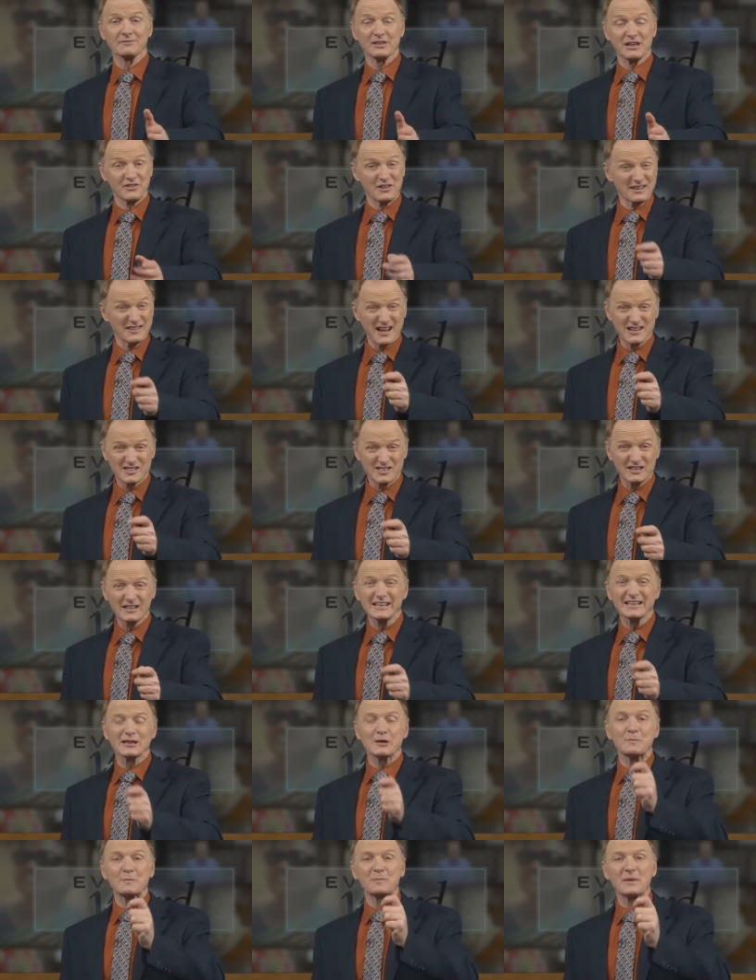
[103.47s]
You think that's
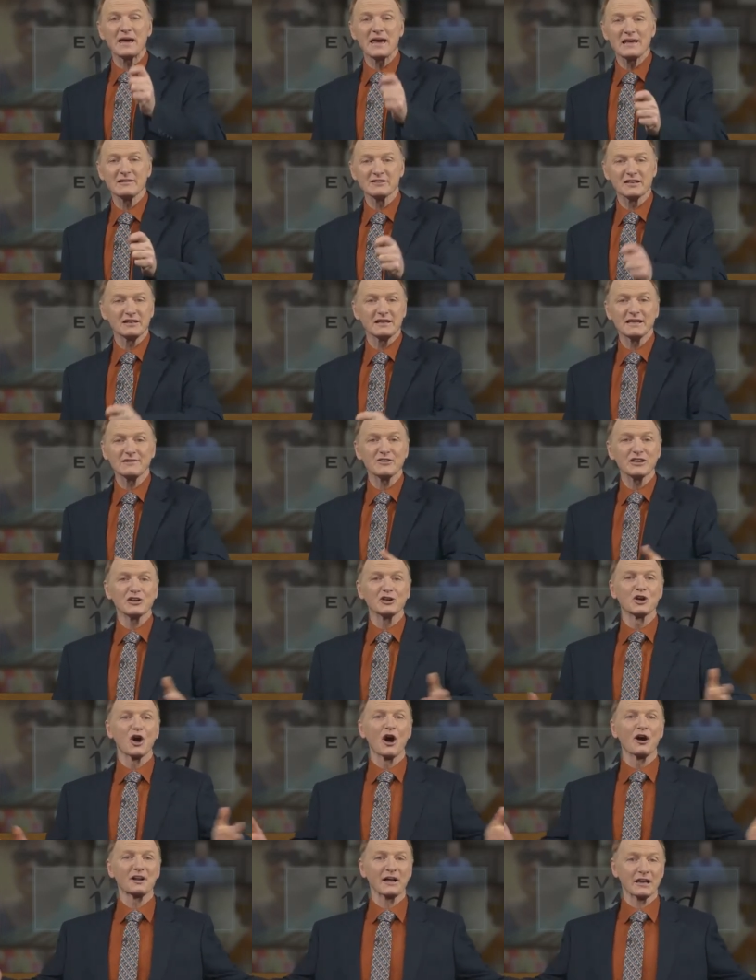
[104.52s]
silly? Compared to leaving
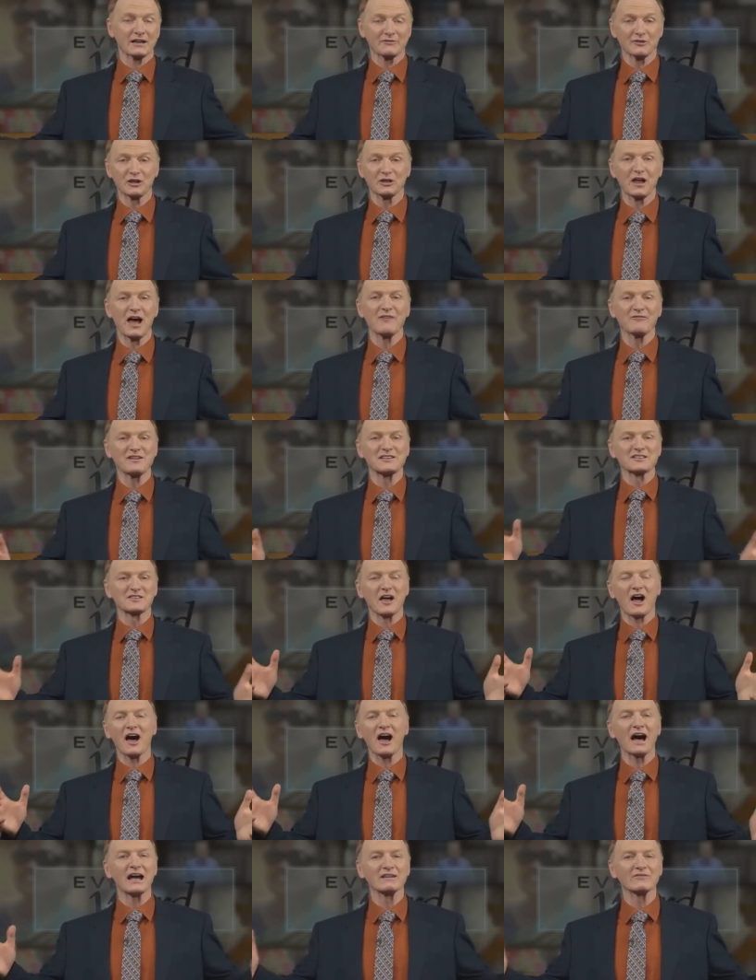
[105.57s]
God out of your life, it's
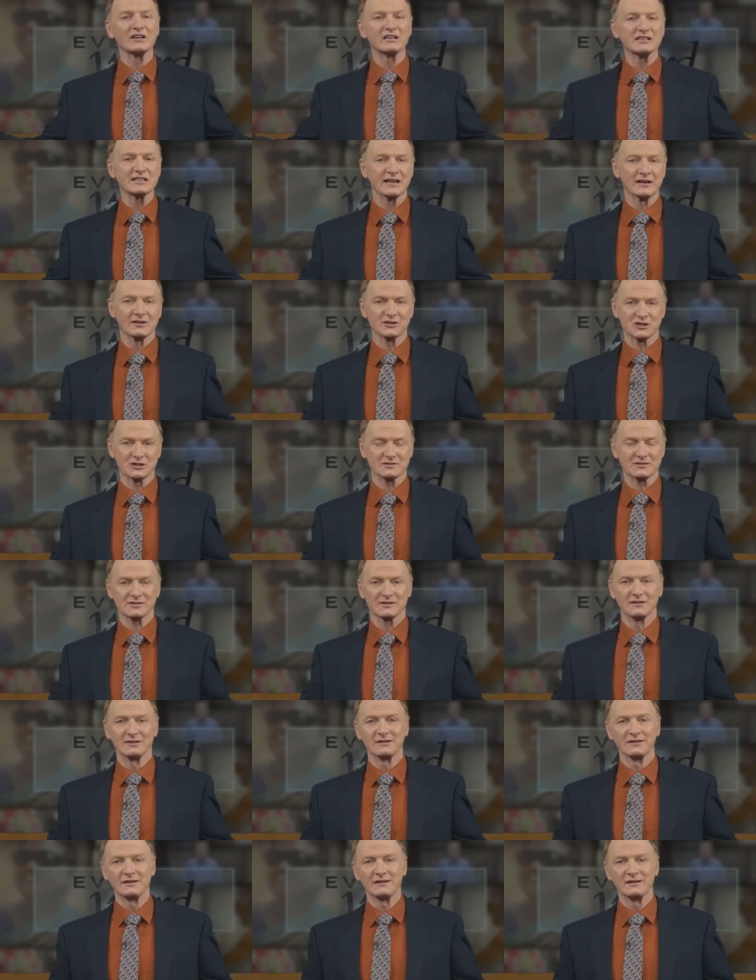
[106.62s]
the height of intelligence.